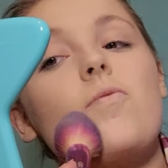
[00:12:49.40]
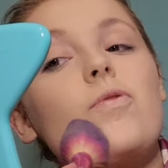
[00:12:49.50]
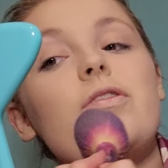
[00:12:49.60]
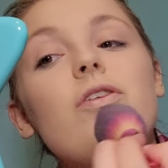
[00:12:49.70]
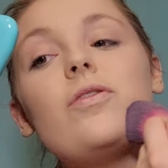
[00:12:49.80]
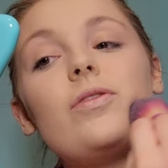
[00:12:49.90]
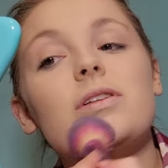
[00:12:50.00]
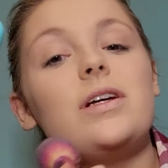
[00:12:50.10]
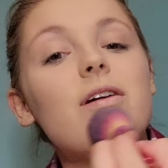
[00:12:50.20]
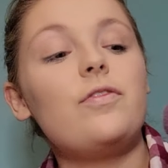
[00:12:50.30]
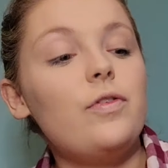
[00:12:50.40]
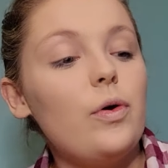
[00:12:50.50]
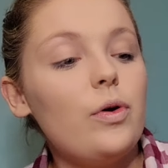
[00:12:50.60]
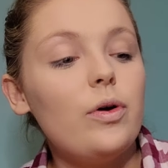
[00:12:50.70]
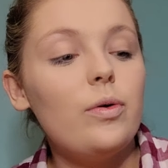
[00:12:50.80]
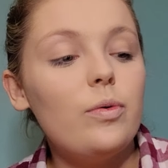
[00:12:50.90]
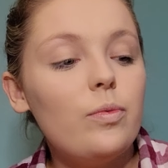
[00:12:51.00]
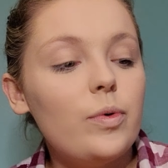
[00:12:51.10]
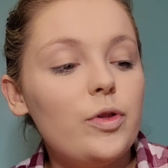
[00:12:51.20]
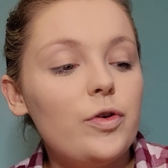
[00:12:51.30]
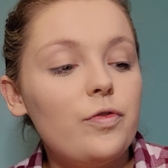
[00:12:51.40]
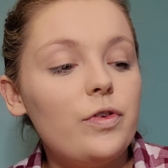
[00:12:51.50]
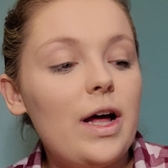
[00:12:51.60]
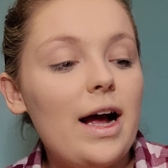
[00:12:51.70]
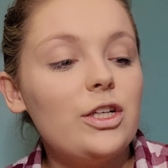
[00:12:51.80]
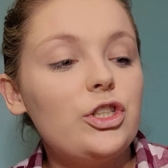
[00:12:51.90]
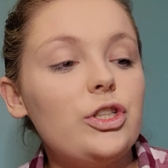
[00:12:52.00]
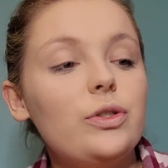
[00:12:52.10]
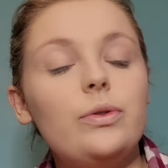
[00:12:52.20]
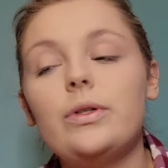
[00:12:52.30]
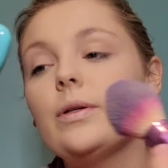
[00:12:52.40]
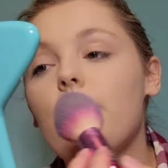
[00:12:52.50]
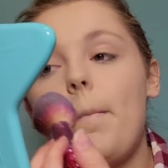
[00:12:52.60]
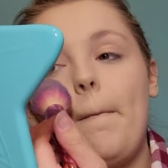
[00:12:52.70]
when you go to take a photo with your flash on.